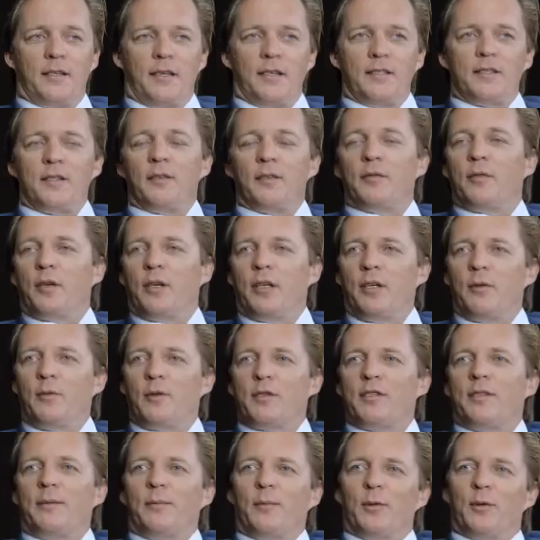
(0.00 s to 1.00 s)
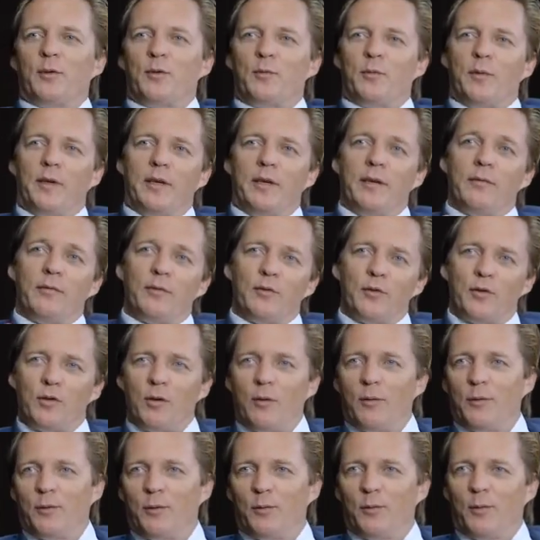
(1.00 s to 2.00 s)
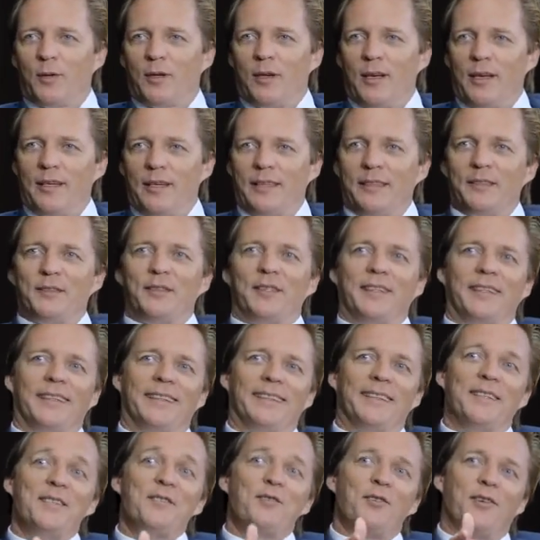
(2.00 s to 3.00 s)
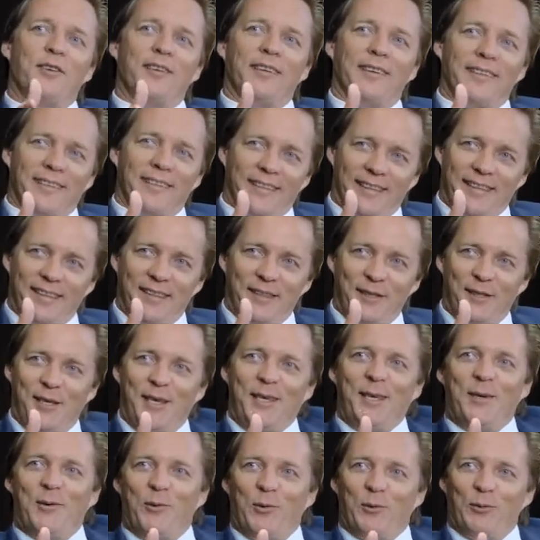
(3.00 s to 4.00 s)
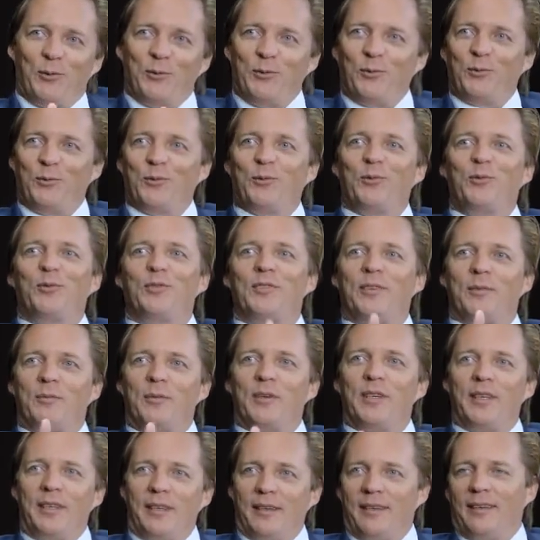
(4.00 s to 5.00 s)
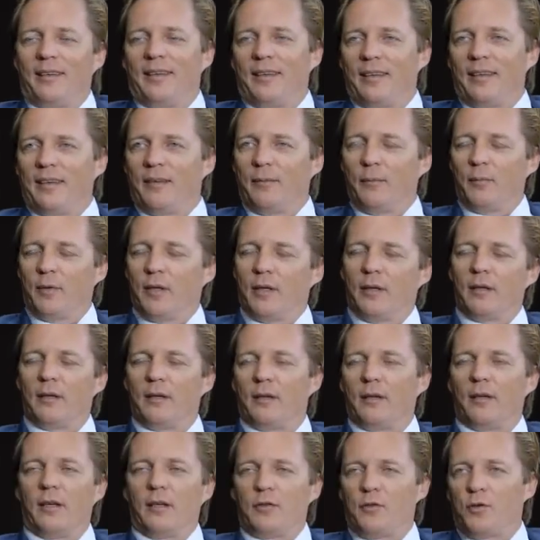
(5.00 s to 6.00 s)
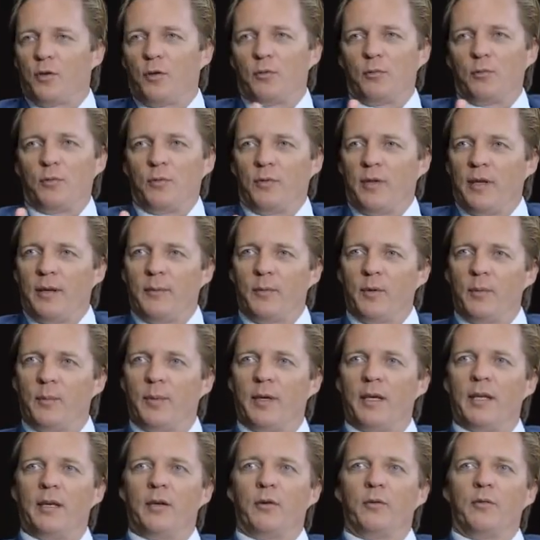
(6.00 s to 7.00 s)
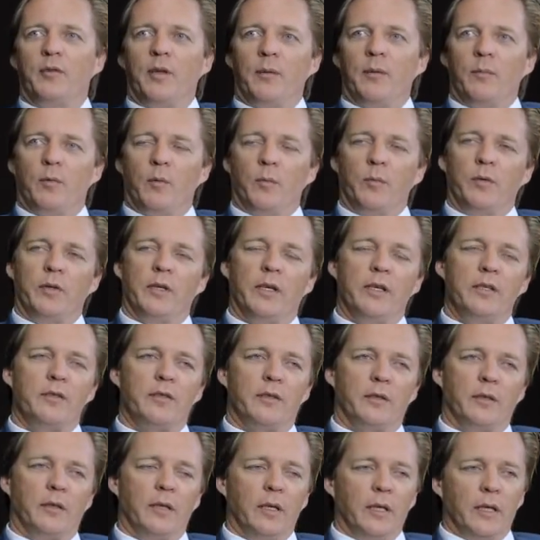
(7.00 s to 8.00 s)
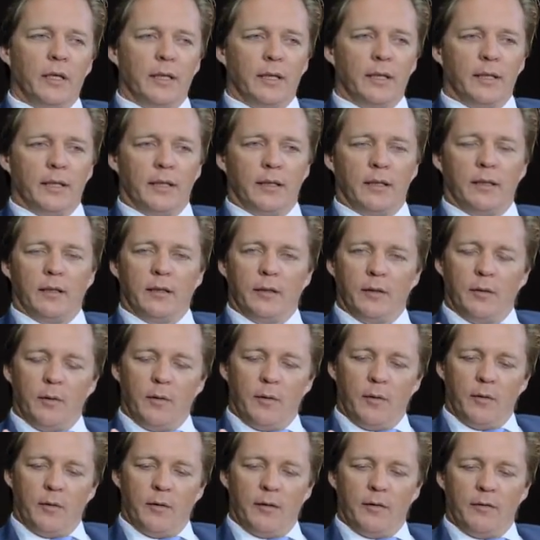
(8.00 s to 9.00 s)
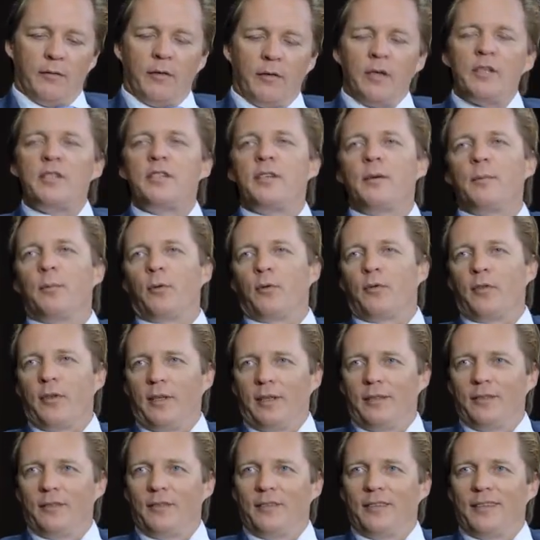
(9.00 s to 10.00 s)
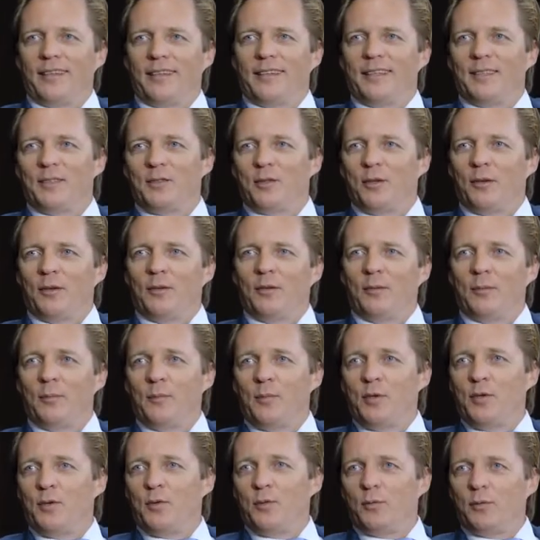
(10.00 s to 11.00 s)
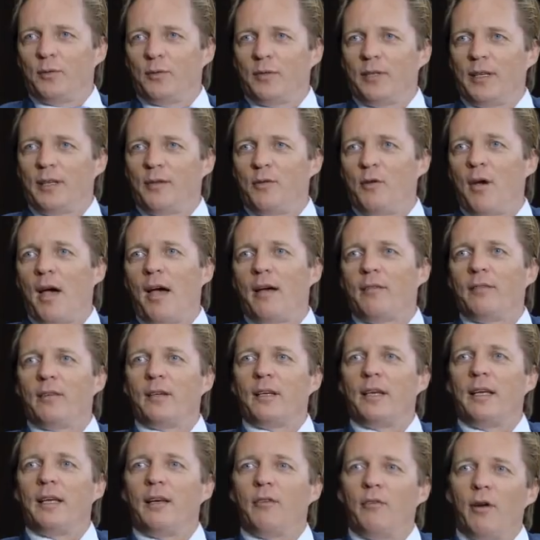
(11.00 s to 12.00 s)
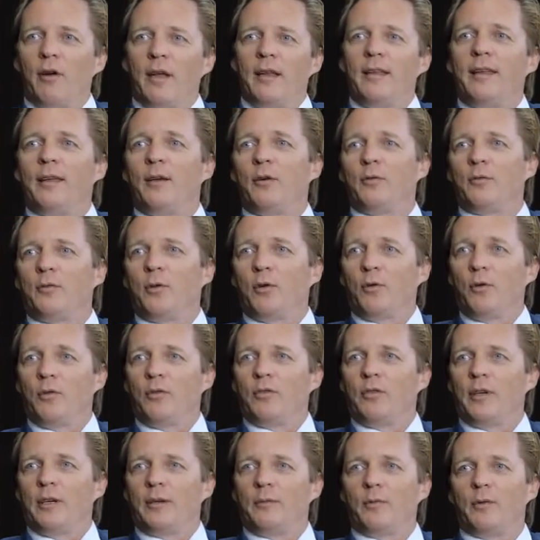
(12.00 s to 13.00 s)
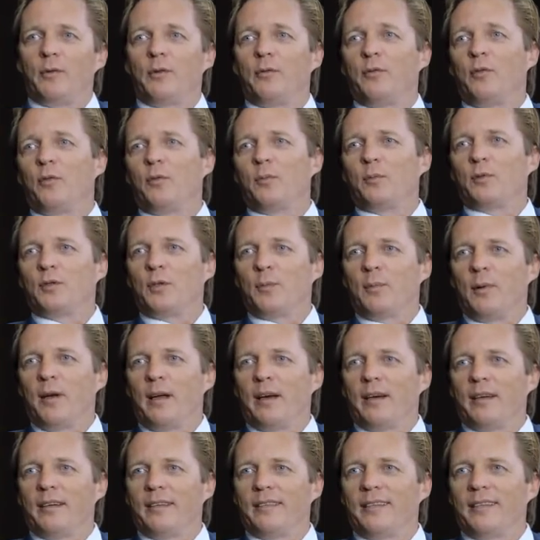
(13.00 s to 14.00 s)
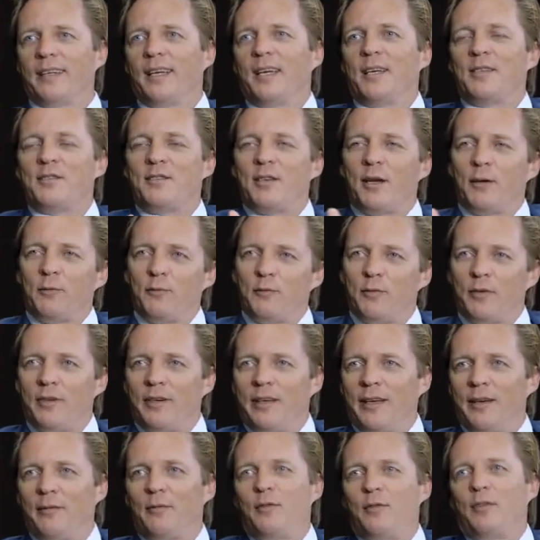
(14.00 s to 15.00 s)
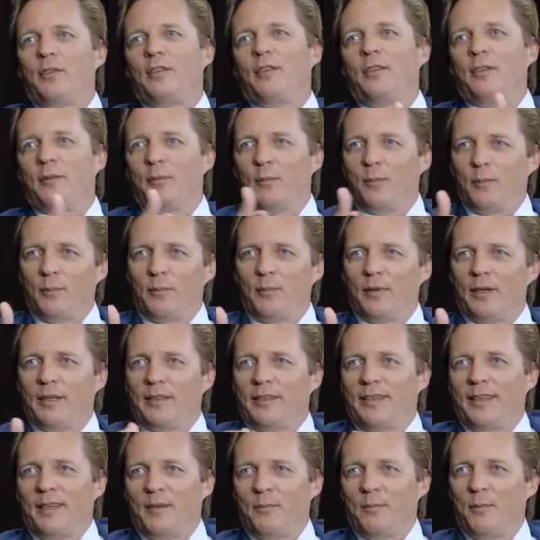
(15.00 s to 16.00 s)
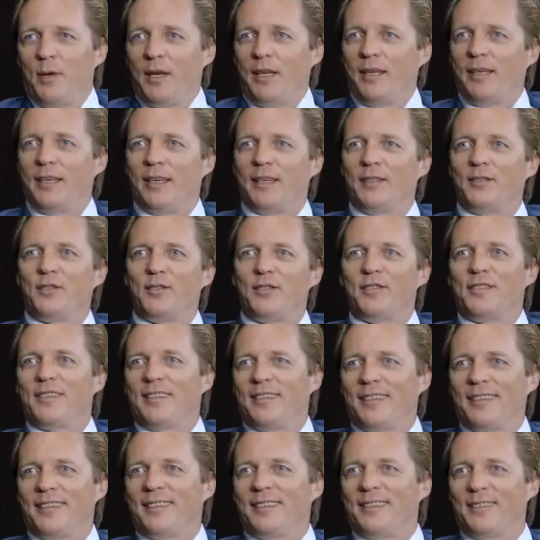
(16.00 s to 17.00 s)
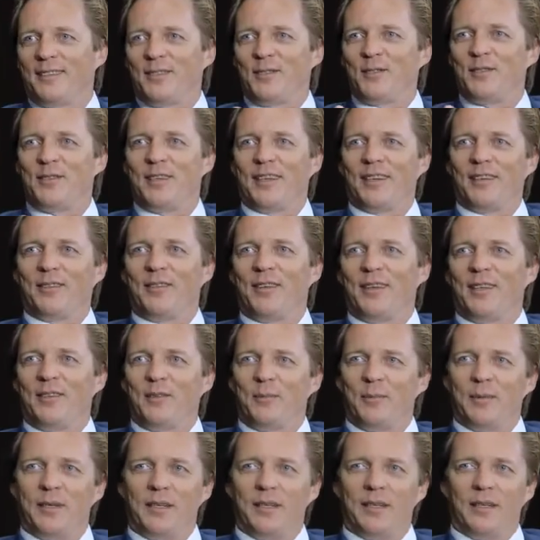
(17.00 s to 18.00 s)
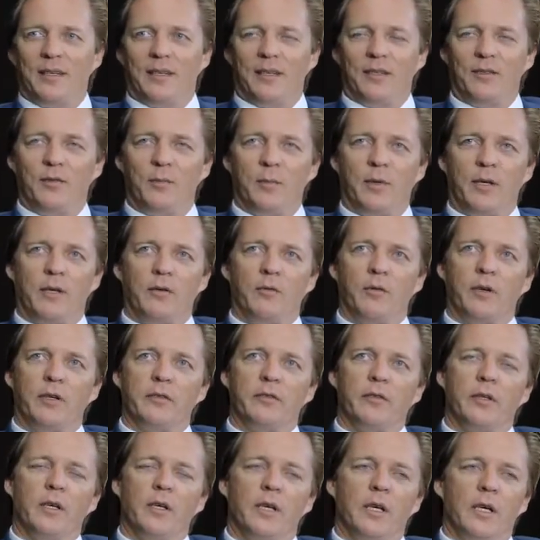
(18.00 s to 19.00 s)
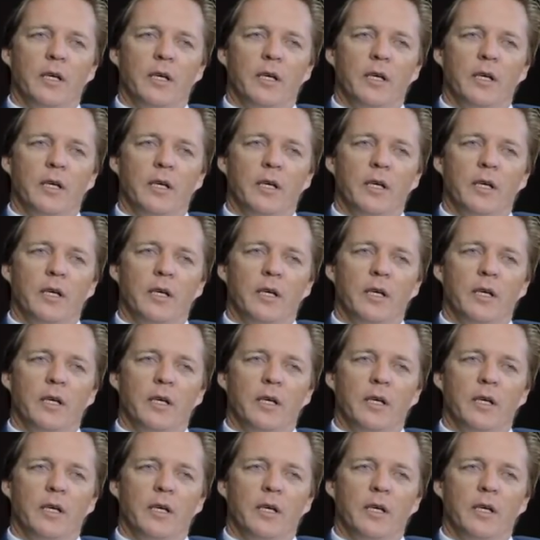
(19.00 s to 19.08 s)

It's a funny question, because we even show it to a client saying these are the key golden rules that we showed to them in the beginning of the implementation. Very simple things. So be sure that you have a clear ending of your contract with the former supplier. It sounds very evident, but in many cases it's still a thing to be addressed.